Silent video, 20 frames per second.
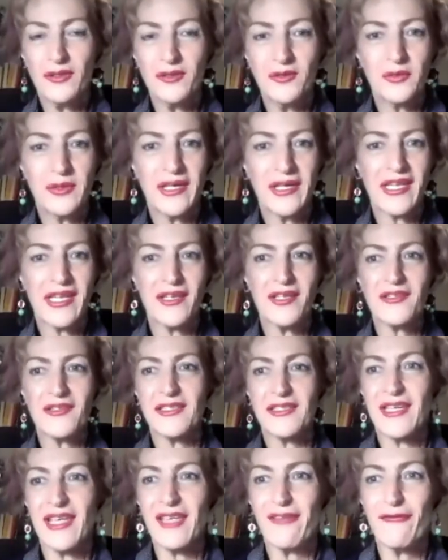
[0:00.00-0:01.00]
We're here
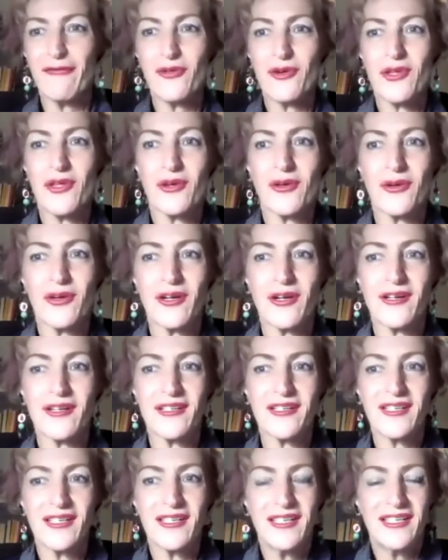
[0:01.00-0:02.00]
today for
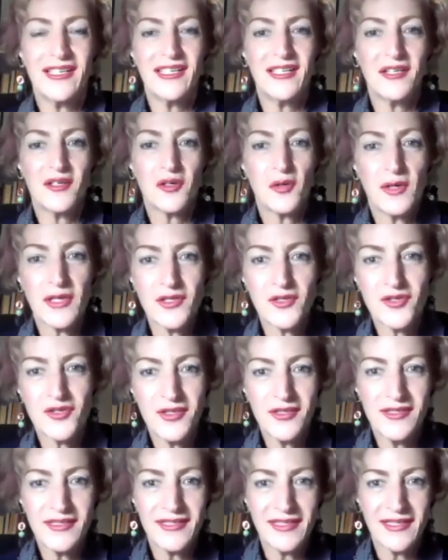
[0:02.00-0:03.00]
your
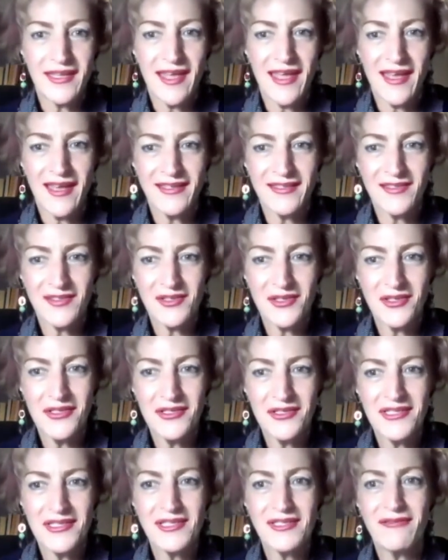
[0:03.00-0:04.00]
questions and
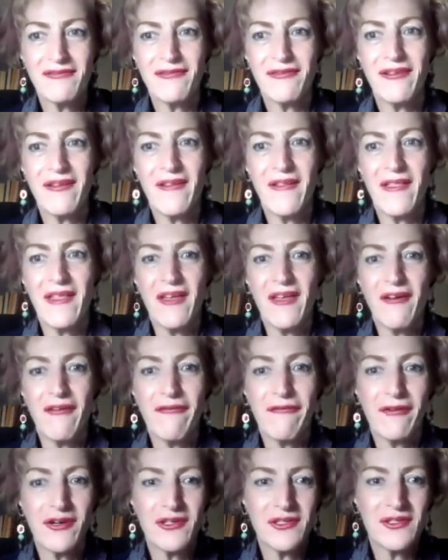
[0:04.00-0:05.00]
answers.
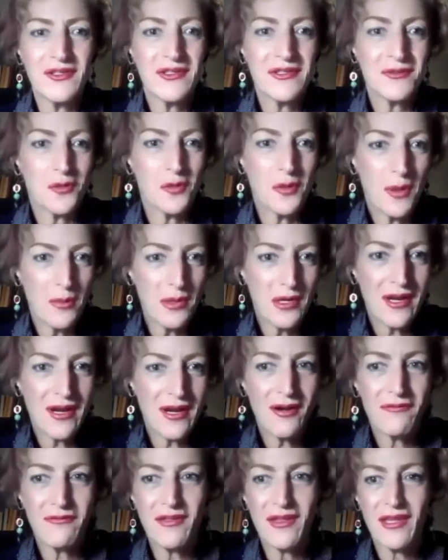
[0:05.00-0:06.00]
First
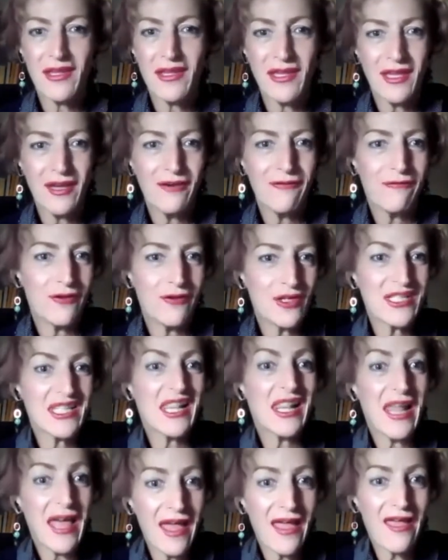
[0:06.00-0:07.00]
webinar of the year, first
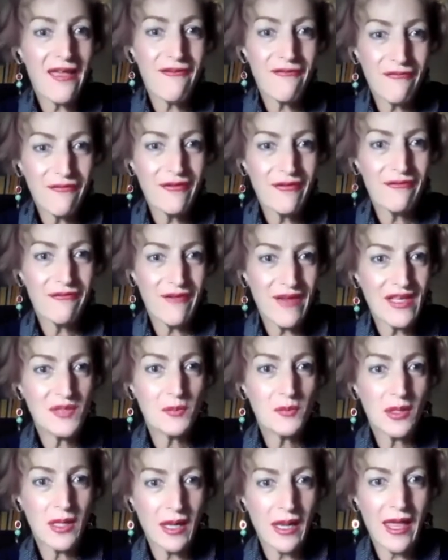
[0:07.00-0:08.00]
live
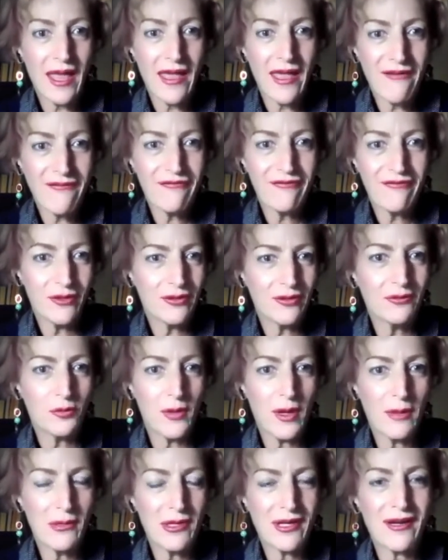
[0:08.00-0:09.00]
Facebook Live, not
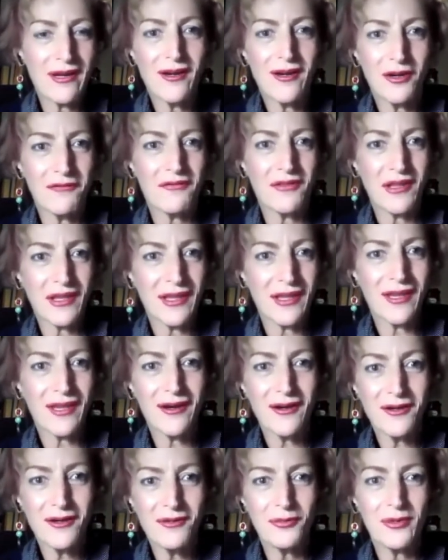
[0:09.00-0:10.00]
webinar of the
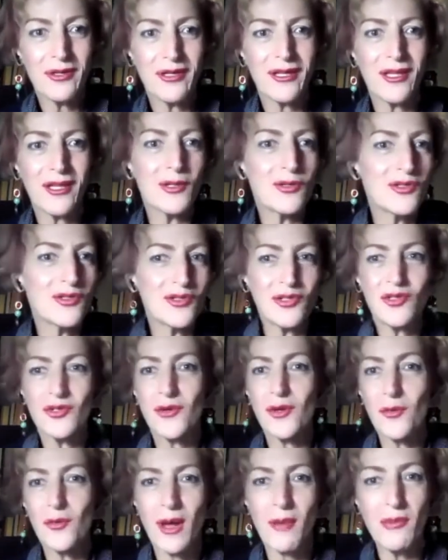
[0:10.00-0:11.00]
year. We're used to
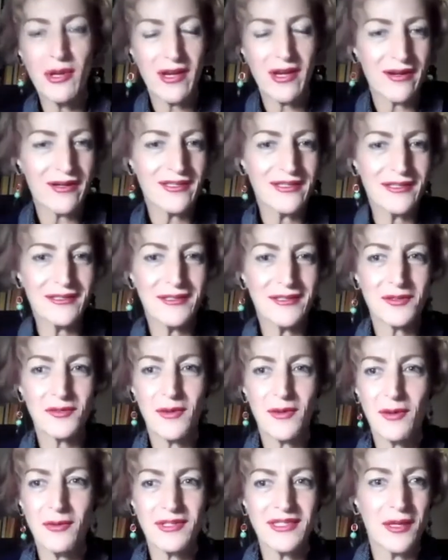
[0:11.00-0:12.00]
doing webinars. This is
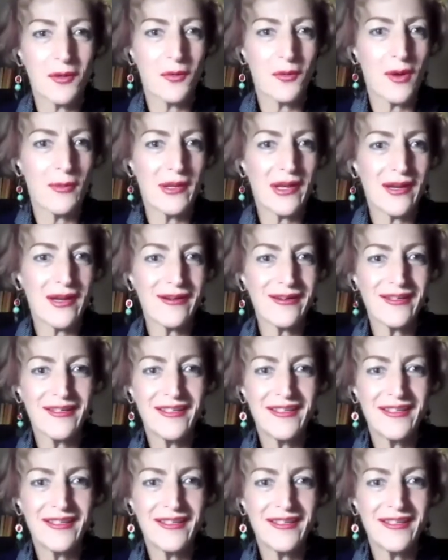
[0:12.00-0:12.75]
why we say webinar.